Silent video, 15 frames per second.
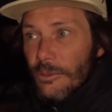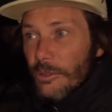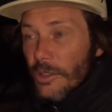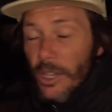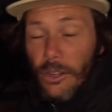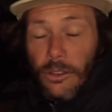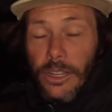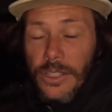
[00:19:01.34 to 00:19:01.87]
we've
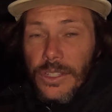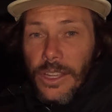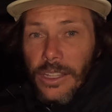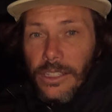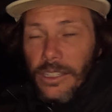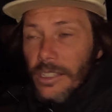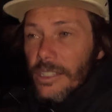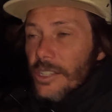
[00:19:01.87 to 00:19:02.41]
got great
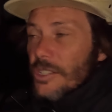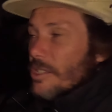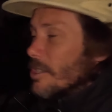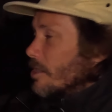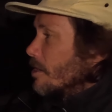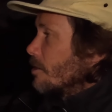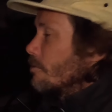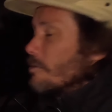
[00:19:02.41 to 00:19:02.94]
sailing conditions.
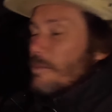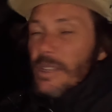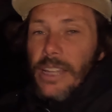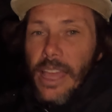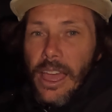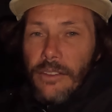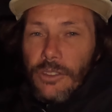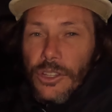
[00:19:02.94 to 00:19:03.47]
I think we've been
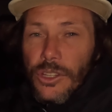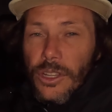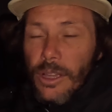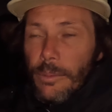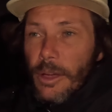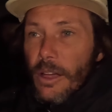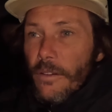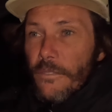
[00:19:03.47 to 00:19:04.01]
averaging
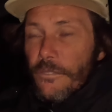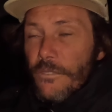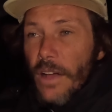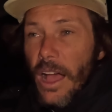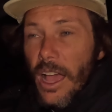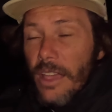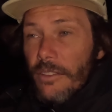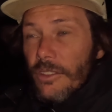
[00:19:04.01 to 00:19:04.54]
about
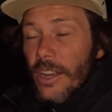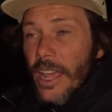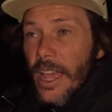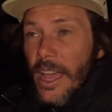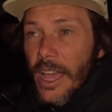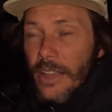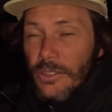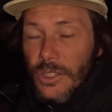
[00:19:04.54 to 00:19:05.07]
five and a
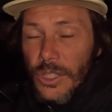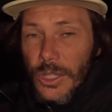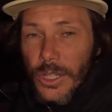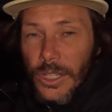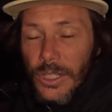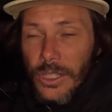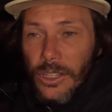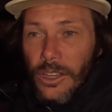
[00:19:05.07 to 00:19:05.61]
half to
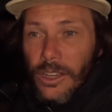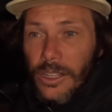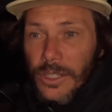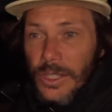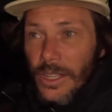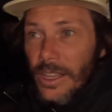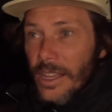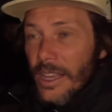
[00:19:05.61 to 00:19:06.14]
six
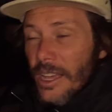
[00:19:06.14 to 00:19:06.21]
knots.